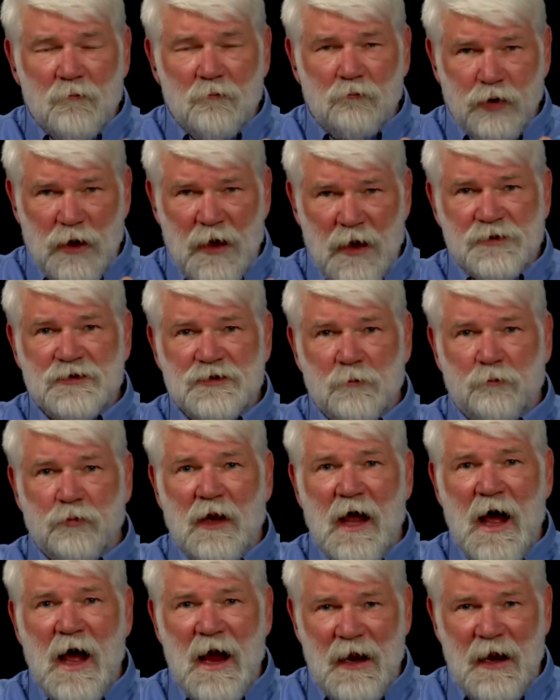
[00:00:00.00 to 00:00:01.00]
blood
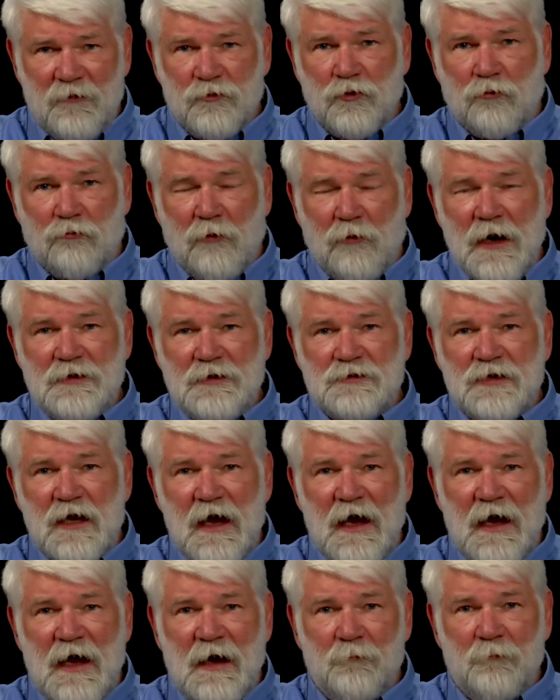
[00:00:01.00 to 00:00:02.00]
supply at the right
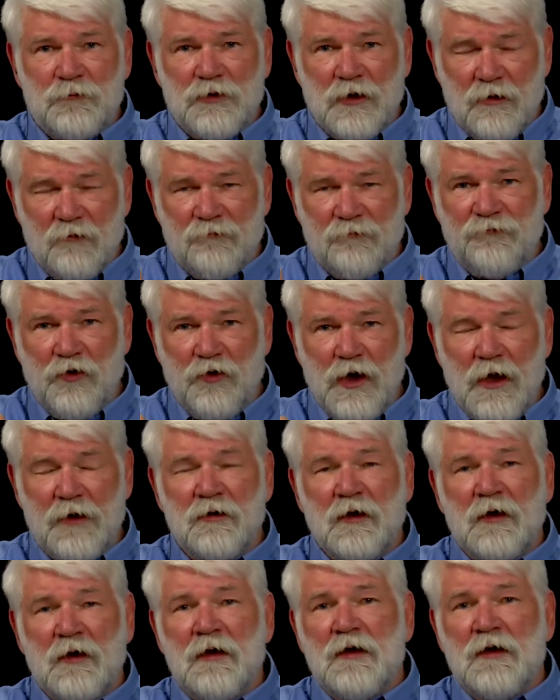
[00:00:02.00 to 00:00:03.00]
time to the
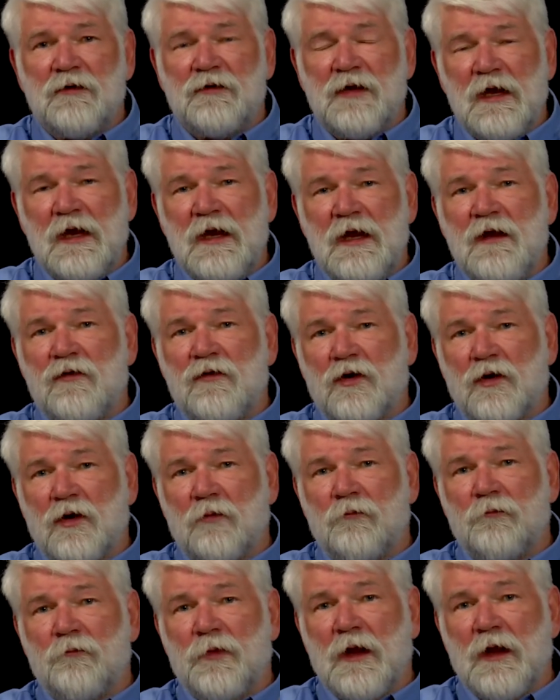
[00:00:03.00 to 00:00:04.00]
foot to
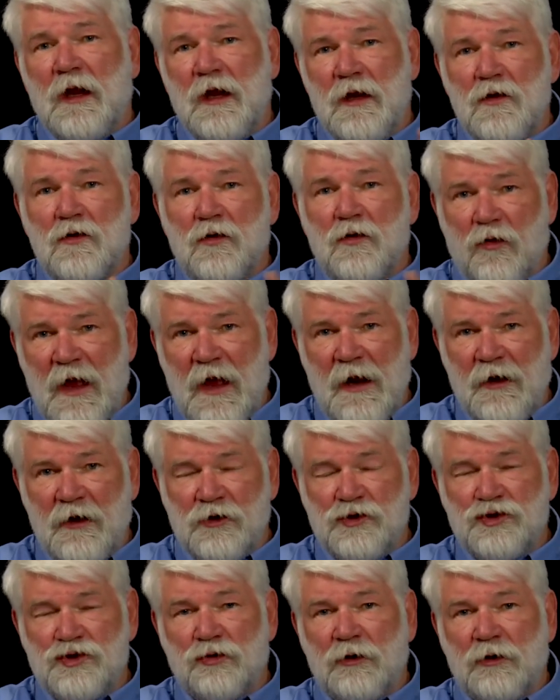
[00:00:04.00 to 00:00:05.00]
either heal that
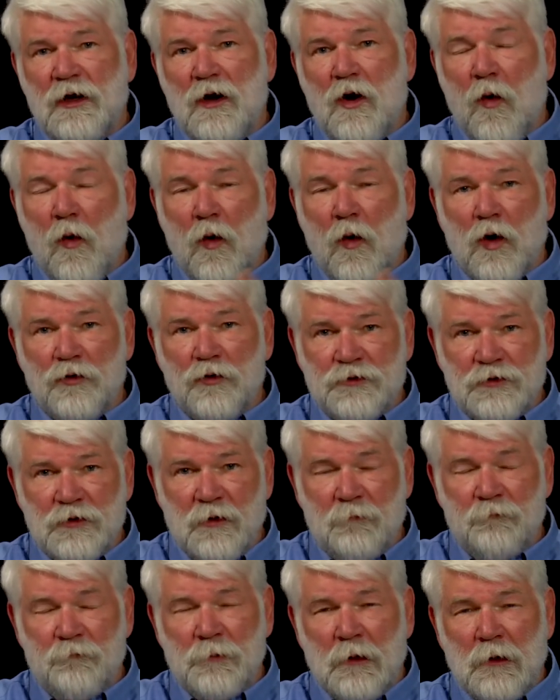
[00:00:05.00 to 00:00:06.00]
injury or
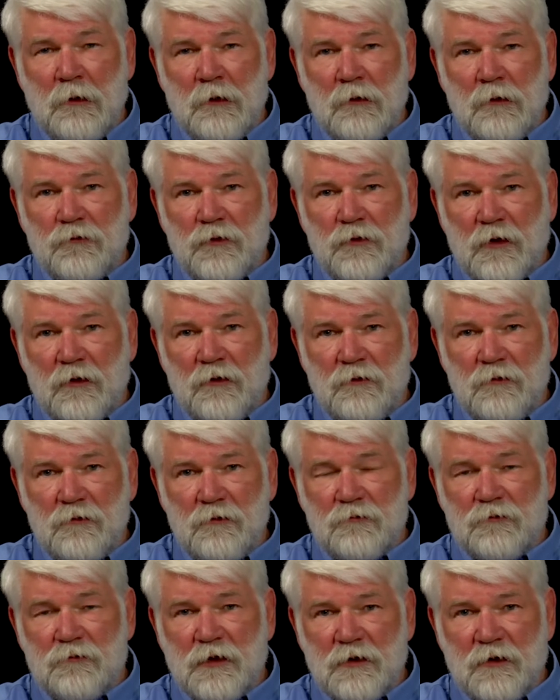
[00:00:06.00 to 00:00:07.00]
to to
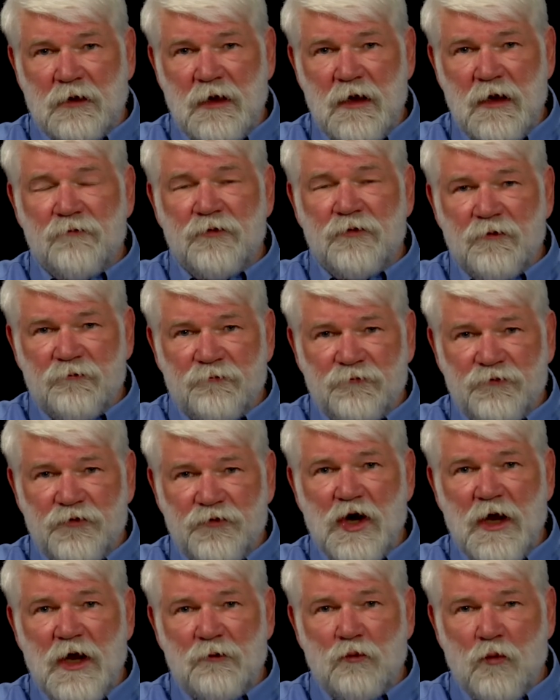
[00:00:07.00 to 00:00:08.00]
to give the
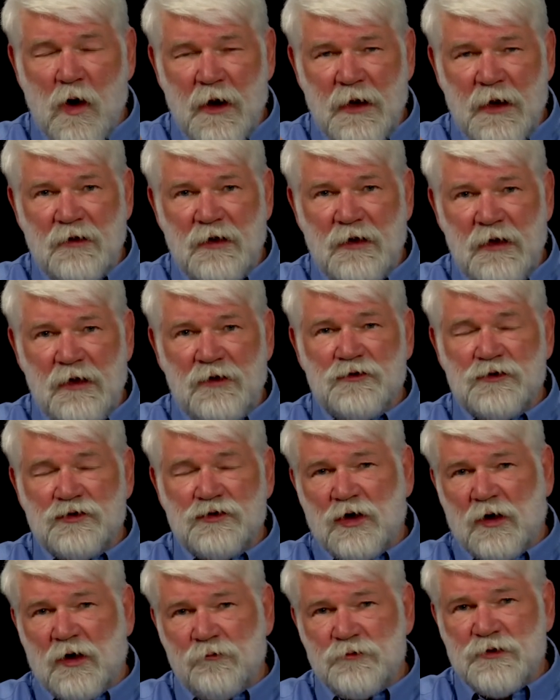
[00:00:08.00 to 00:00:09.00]
foot what it needs in
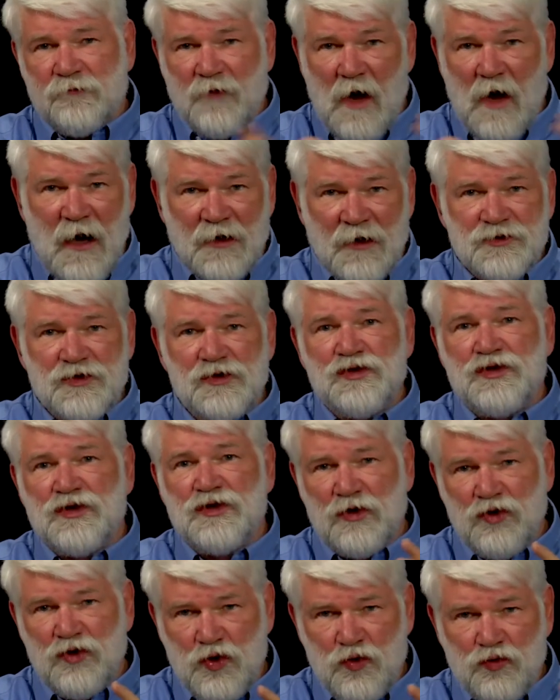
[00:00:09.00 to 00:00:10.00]
terms of
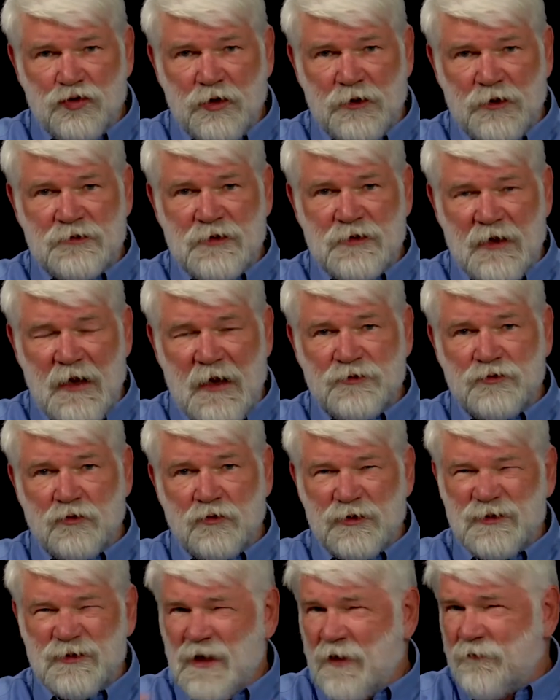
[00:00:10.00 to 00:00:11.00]
oxygen, nutrients, and that
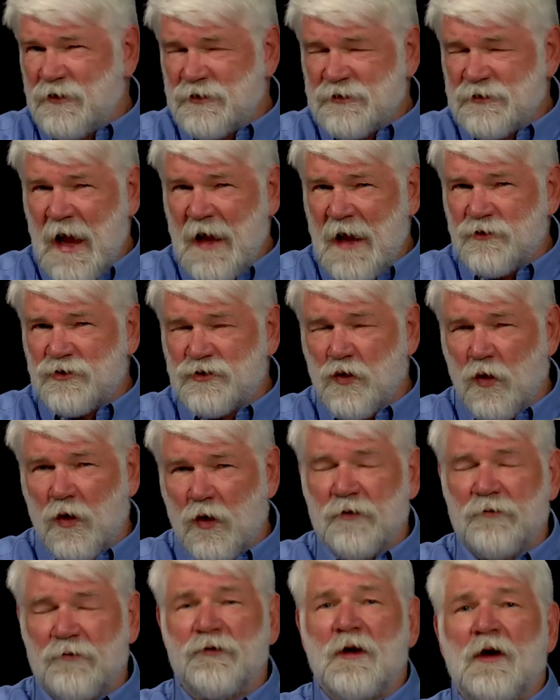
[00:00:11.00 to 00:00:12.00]
sort of stuff. Is that
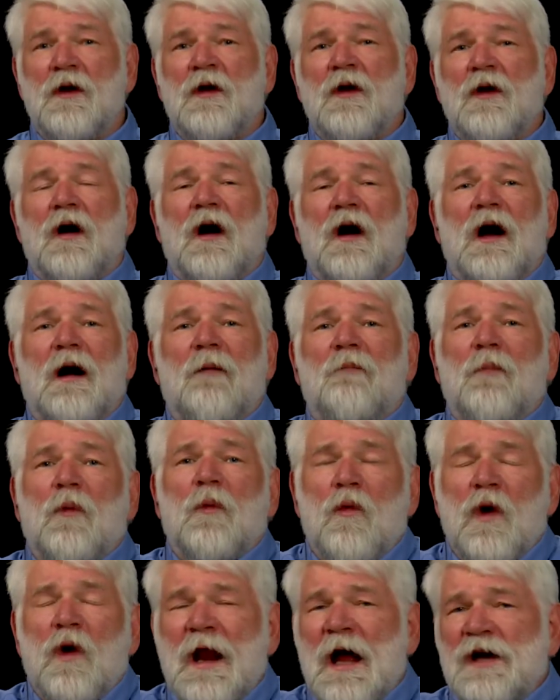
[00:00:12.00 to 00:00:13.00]
sort of um,
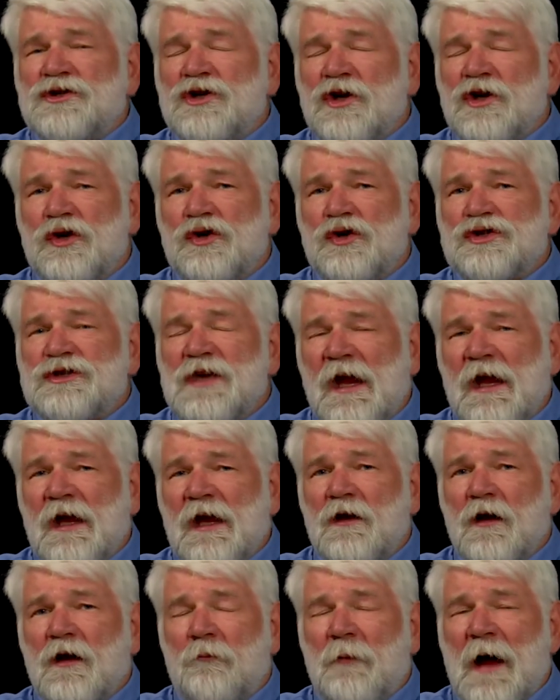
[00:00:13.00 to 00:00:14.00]
what I should
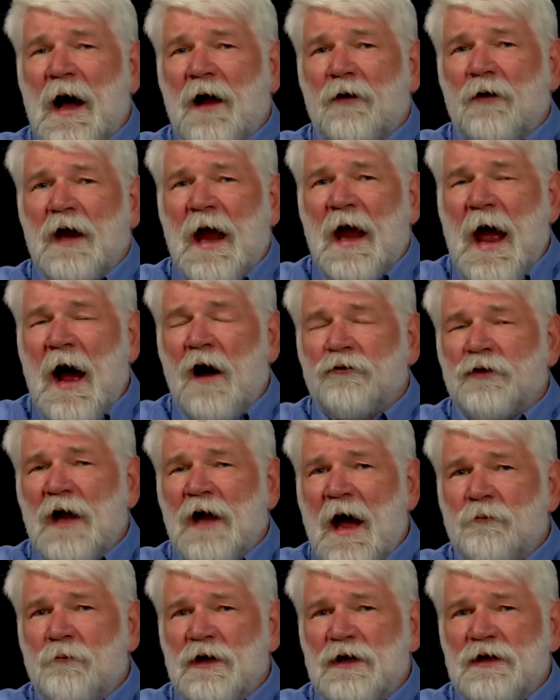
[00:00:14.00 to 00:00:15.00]
understand about how
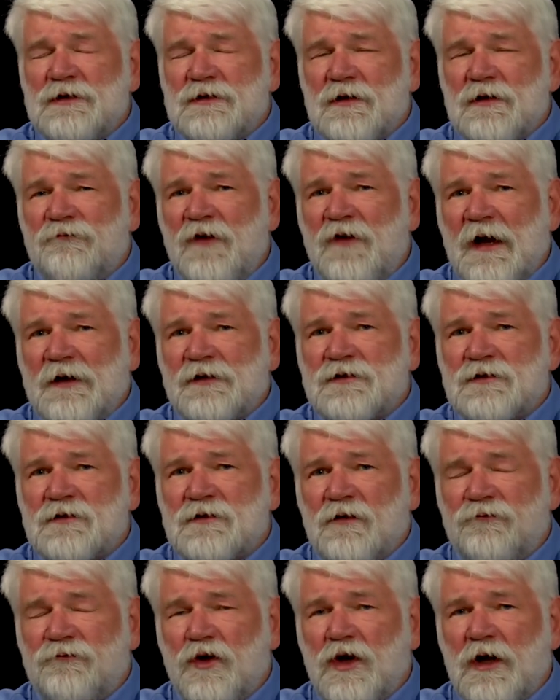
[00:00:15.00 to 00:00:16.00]
diabetes affects
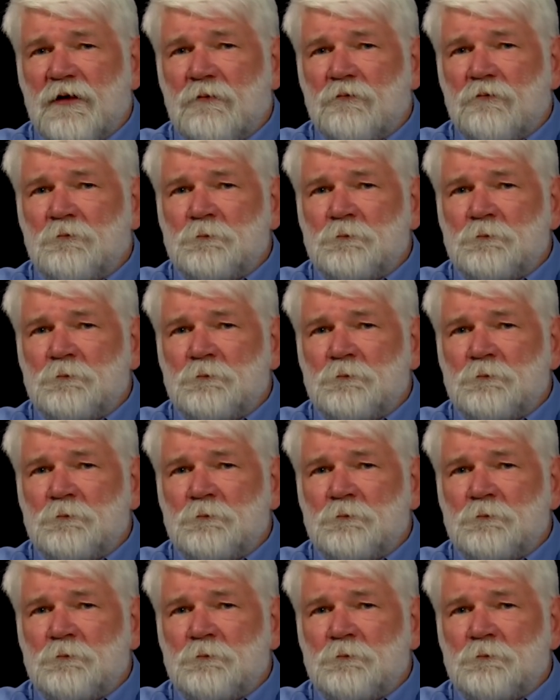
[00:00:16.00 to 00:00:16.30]
the foot?